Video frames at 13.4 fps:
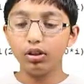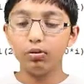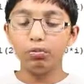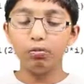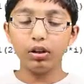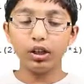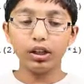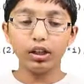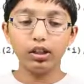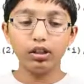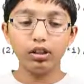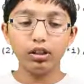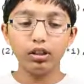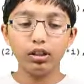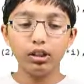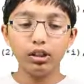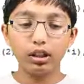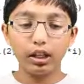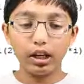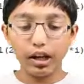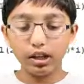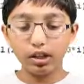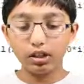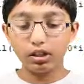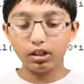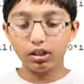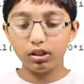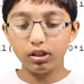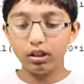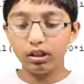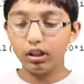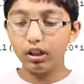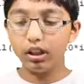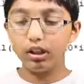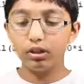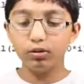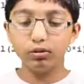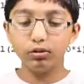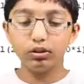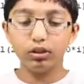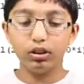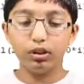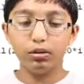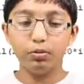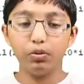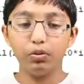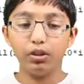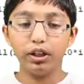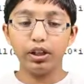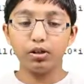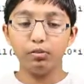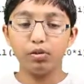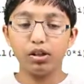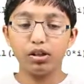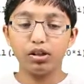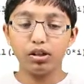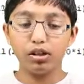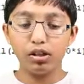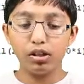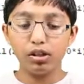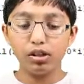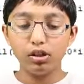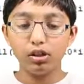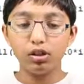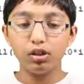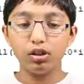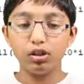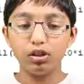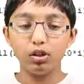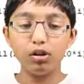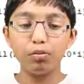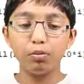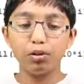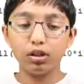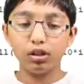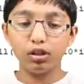open brackets, text, equals open quotation marks stop